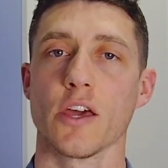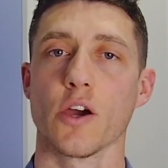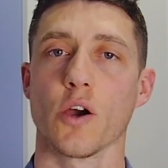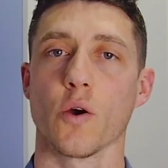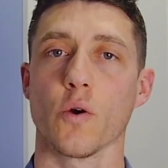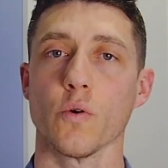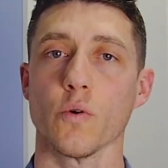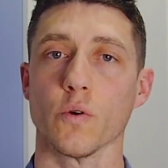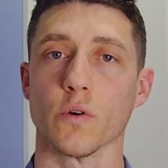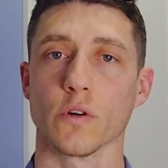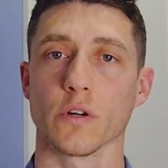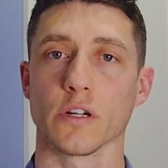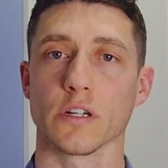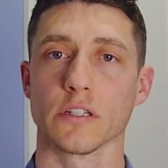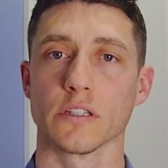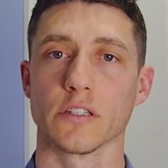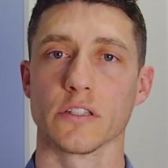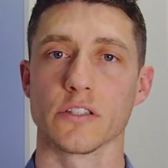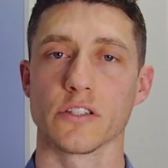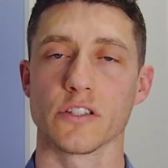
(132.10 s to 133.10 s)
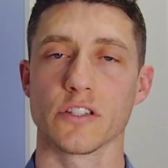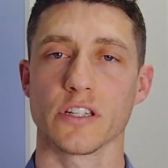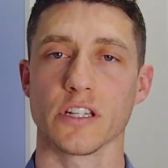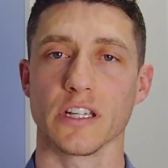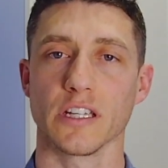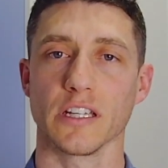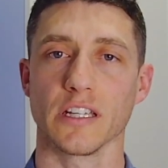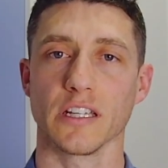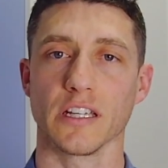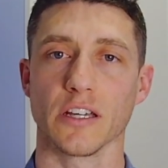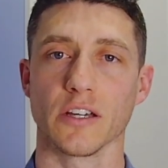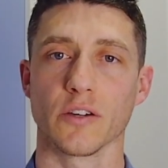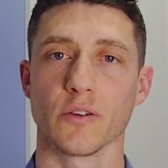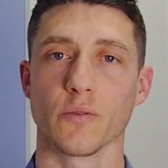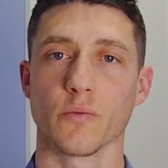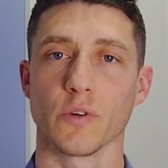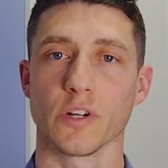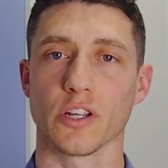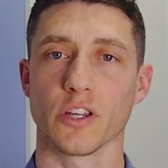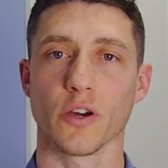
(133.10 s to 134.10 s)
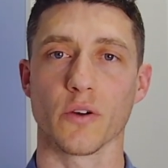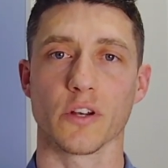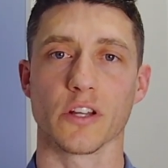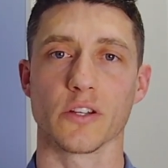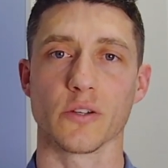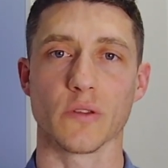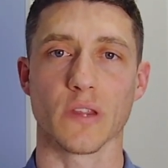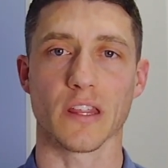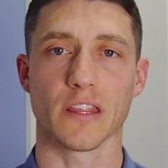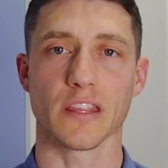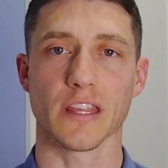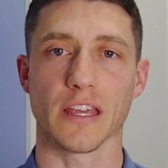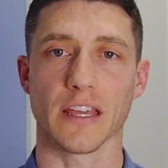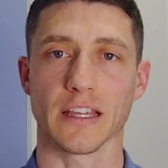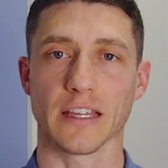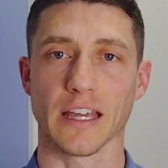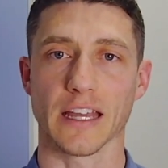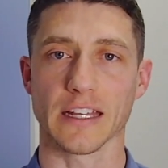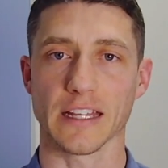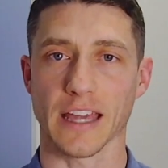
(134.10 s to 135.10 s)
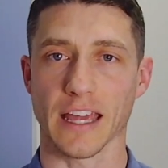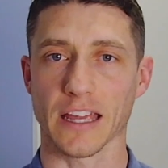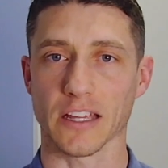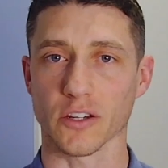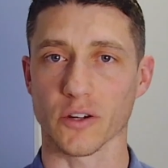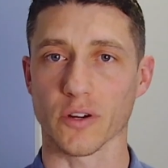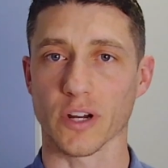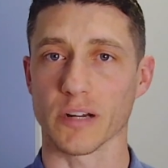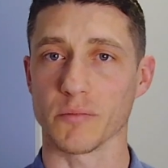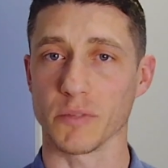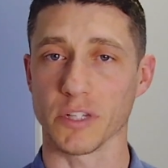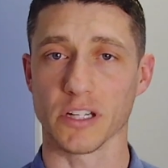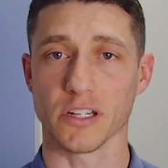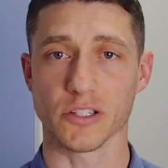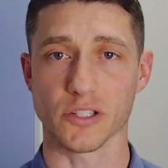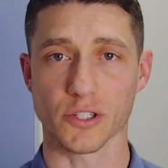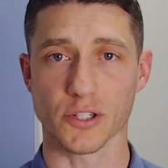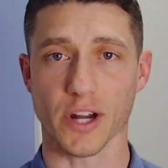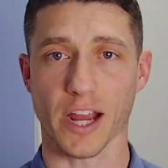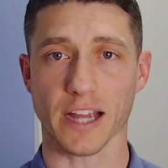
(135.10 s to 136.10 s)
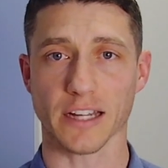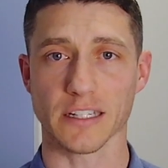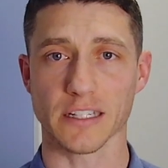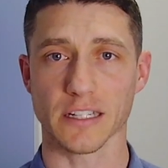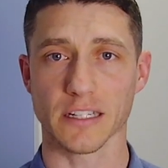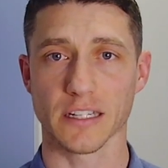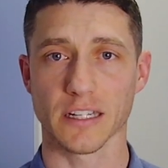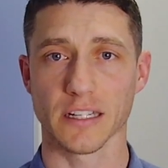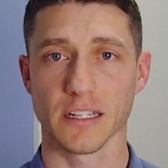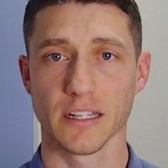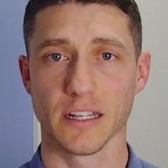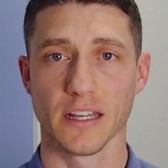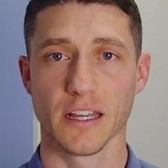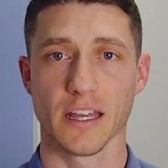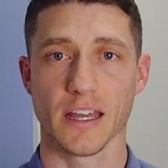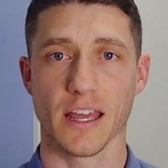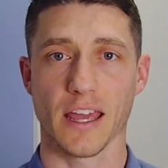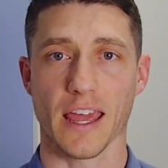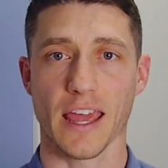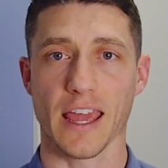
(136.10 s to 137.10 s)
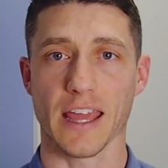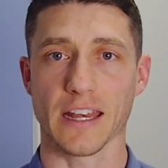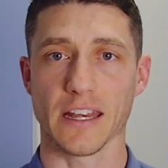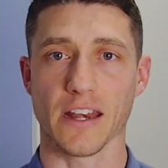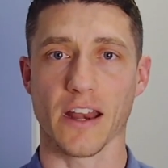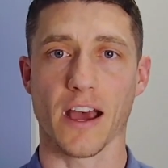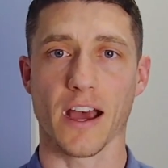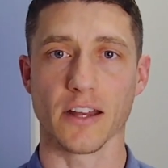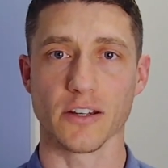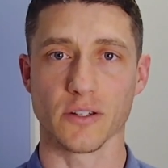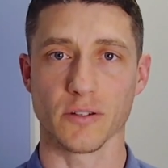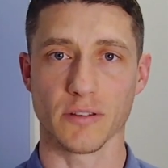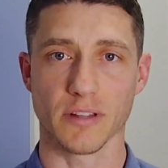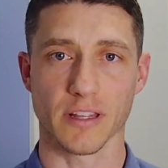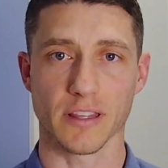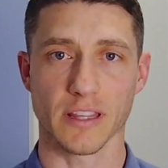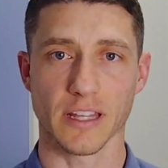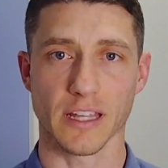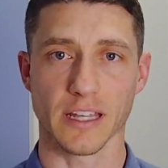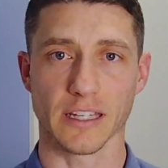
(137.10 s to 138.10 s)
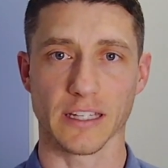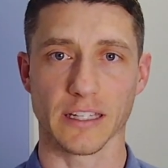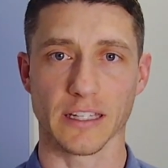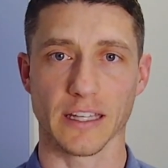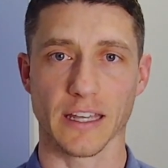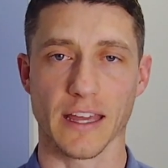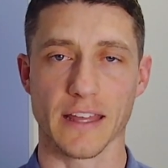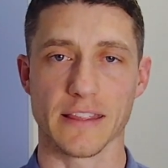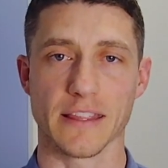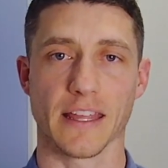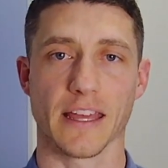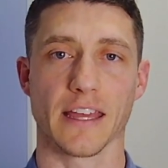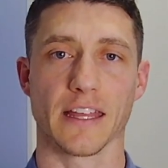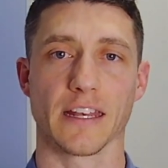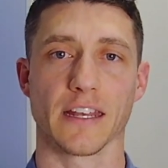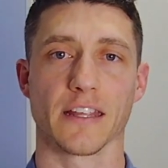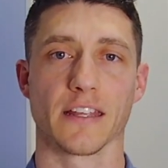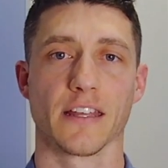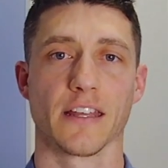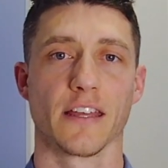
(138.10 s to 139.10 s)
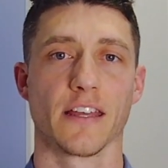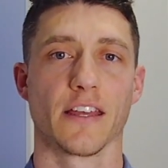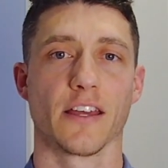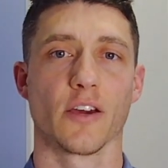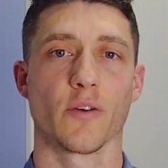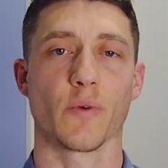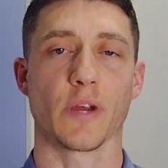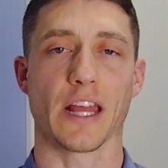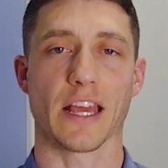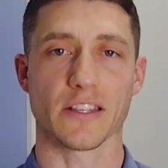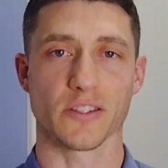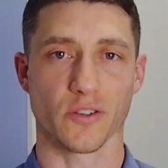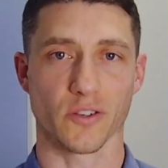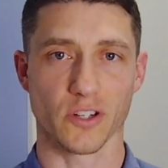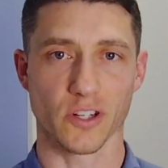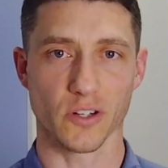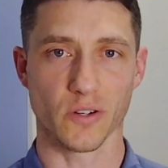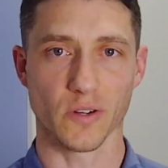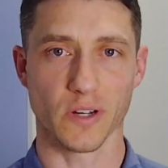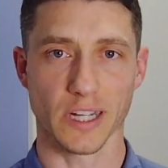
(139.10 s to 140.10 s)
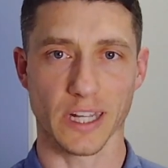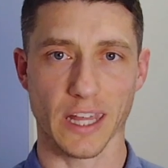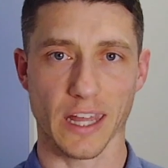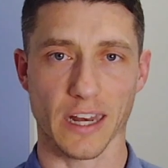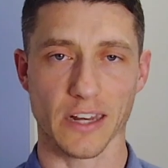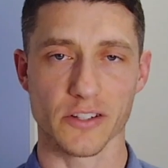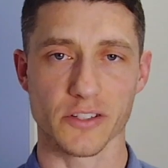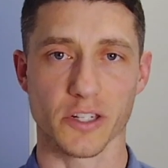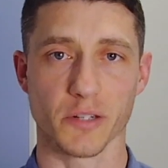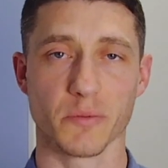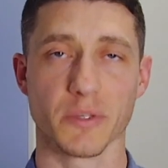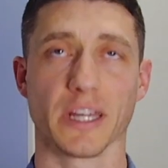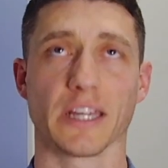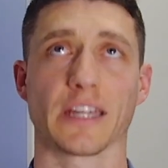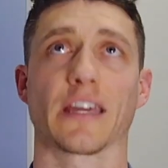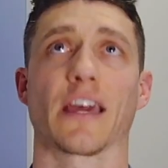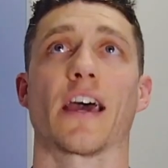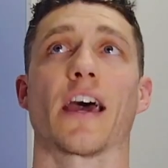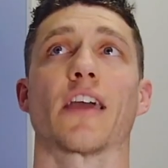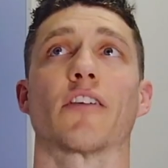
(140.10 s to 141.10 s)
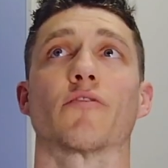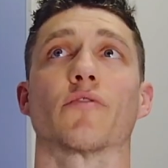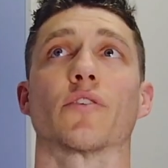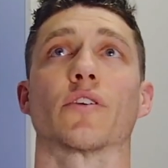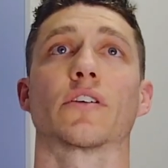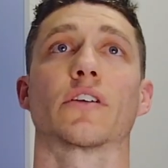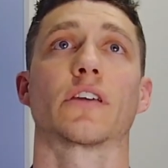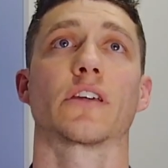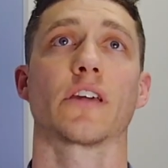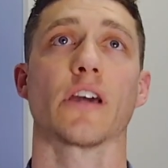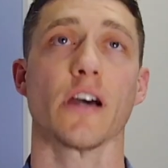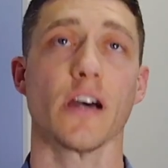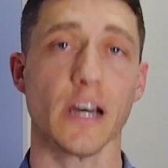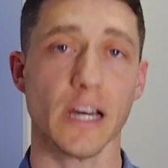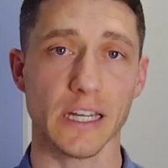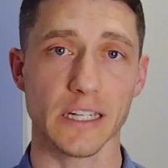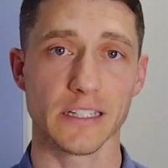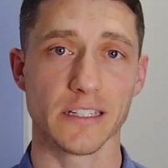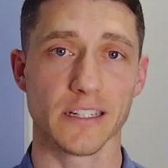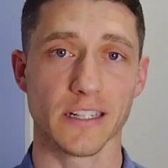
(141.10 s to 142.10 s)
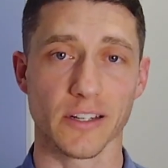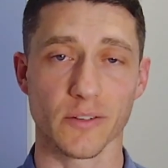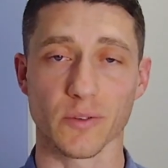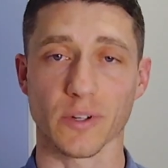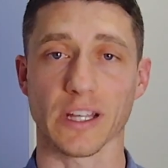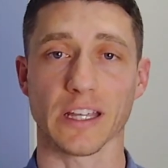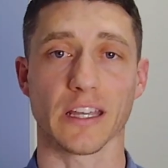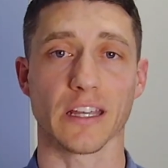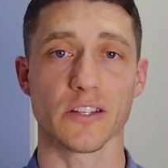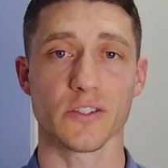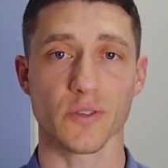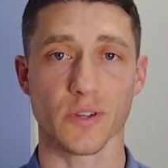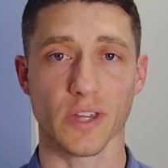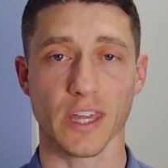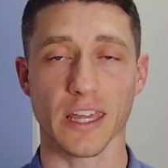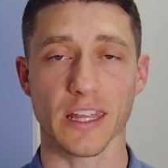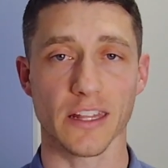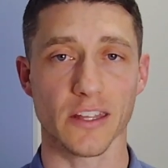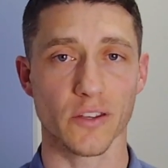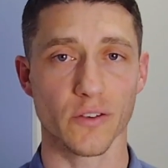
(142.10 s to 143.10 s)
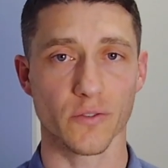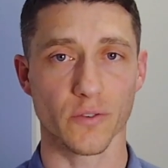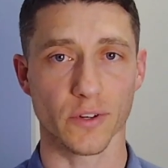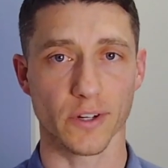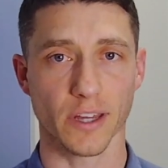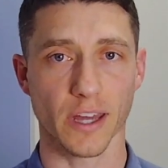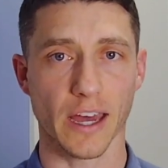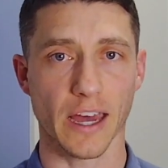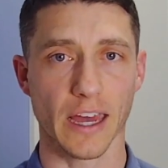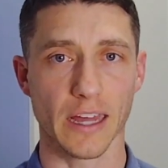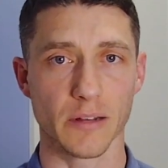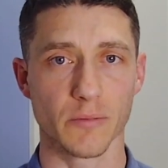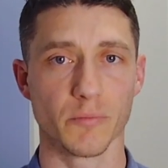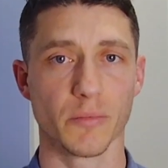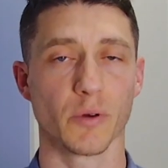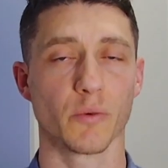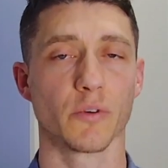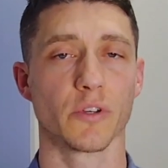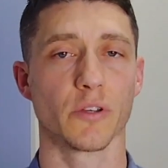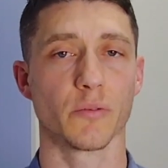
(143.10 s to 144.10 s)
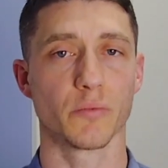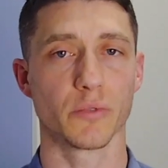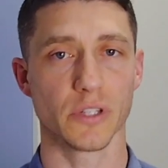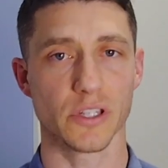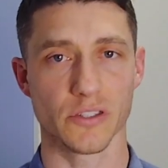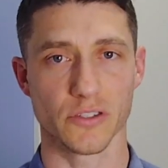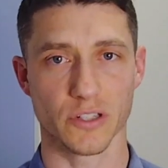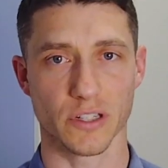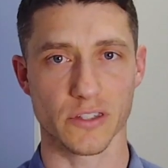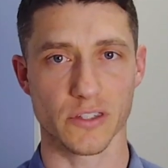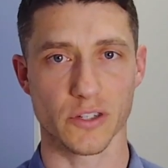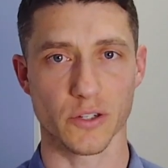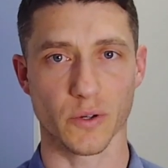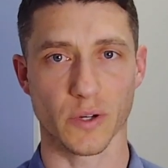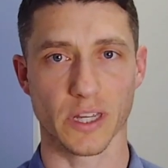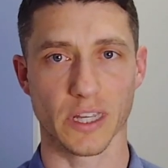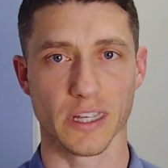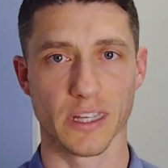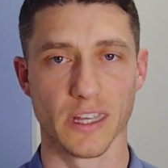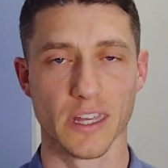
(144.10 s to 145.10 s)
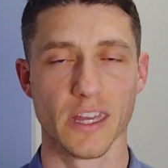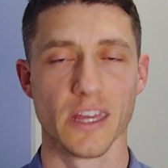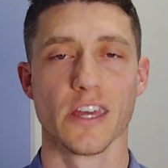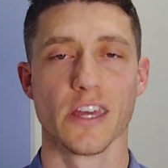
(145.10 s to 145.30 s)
or she would go to do the thing and get incredibly distracted and not do the thing, and then we'd ask her to do it again and she'd be like, I forgot. And we're like, it's okay that you forgot, but will you please just do it?